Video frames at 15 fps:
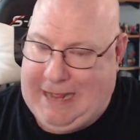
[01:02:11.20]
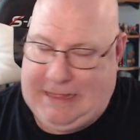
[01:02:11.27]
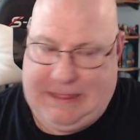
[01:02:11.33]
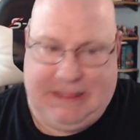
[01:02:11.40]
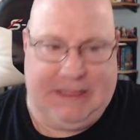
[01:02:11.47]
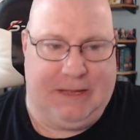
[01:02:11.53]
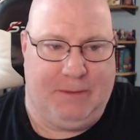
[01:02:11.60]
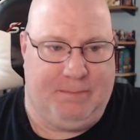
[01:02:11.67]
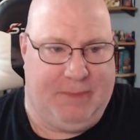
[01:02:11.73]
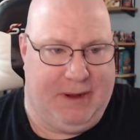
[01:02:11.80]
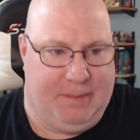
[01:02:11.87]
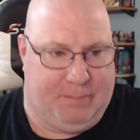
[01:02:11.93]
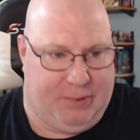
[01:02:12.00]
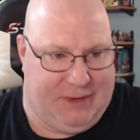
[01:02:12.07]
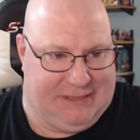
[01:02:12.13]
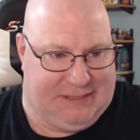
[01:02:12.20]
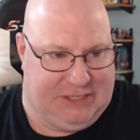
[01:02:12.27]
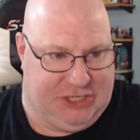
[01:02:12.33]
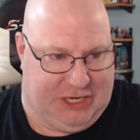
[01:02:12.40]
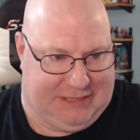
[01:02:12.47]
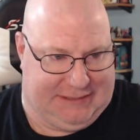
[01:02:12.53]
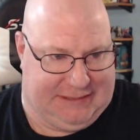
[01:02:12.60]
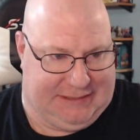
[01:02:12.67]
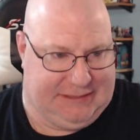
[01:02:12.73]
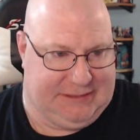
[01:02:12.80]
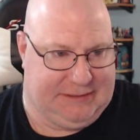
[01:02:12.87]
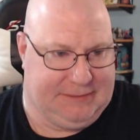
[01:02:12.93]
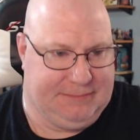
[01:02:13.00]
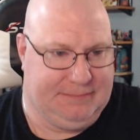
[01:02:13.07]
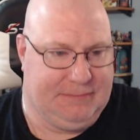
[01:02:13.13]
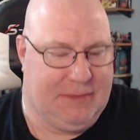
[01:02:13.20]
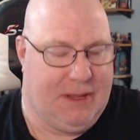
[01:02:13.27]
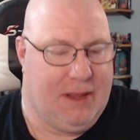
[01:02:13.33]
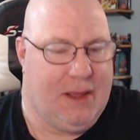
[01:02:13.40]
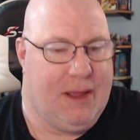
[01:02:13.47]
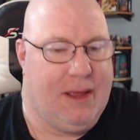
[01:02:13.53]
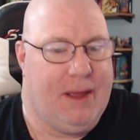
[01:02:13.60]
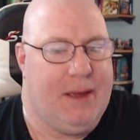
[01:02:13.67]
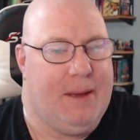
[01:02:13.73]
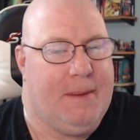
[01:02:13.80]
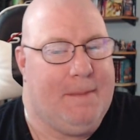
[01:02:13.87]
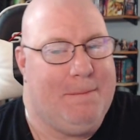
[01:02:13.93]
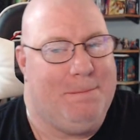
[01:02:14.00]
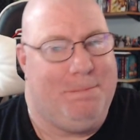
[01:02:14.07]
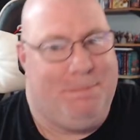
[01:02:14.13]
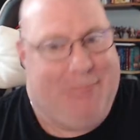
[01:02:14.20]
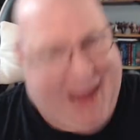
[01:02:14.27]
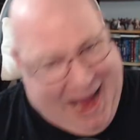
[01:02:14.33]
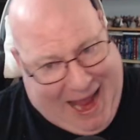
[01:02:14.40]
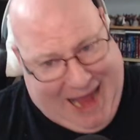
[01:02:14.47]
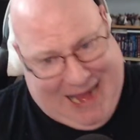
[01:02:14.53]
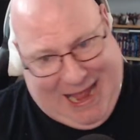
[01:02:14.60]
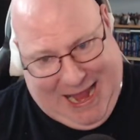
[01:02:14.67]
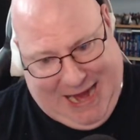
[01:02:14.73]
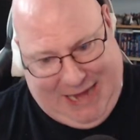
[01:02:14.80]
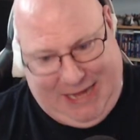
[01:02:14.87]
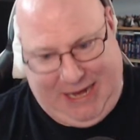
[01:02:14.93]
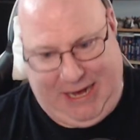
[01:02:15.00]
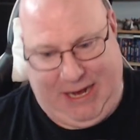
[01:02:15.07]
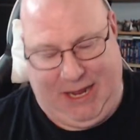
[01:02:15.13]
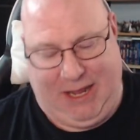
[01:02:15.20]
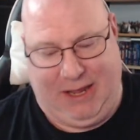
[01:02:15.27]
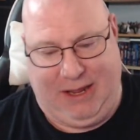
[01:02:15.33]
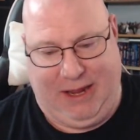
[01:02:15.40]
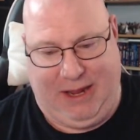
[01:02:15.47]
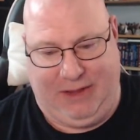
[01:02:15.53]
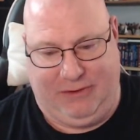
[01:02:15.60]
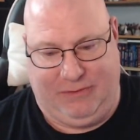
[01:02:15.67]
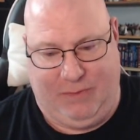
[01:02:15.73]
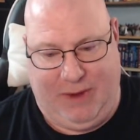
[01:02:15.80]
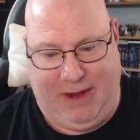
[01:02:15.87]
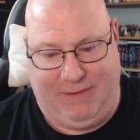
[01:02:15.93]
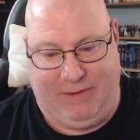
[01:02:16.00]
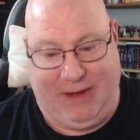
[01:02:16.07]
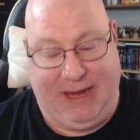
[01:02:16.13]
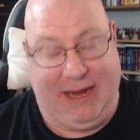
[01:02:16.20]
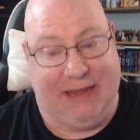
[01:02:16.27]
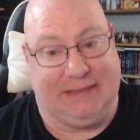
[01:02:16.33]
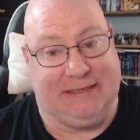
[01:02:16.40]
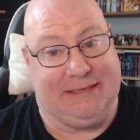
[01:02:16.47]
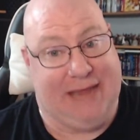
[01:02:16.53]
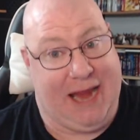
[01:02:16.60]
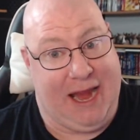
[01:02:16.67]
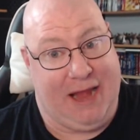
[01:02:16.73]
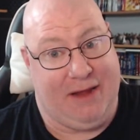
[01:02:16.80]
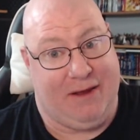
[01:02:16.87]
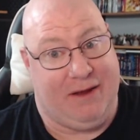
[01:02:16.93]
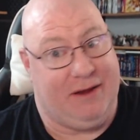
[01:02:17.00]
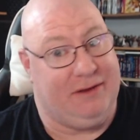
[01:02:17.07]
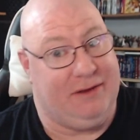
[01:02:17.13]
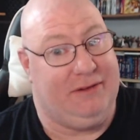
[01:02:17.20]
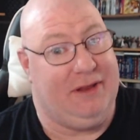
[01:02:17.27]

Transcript: Yeah, a little bit of prison justice. Bad idea is whatever he gets his hand on,